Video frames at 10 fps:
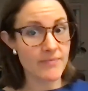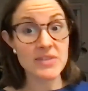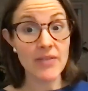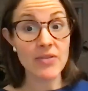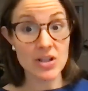
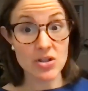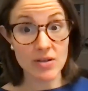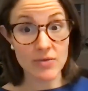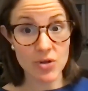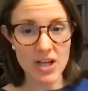
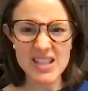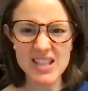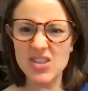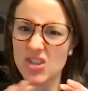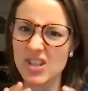definition of trust.
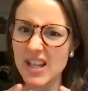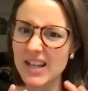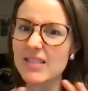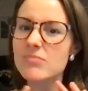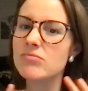It's just
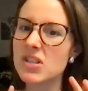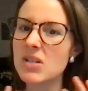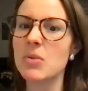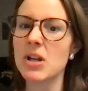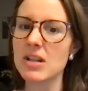like
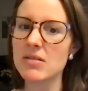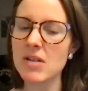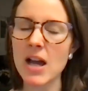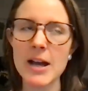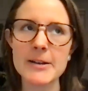somewhat
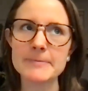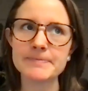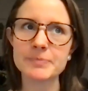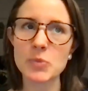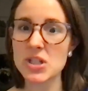
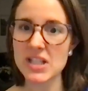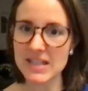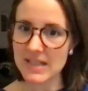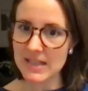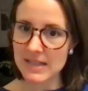more
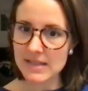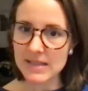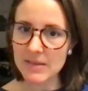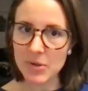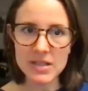
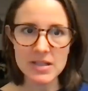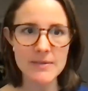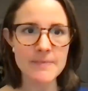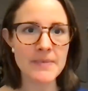succinctly put.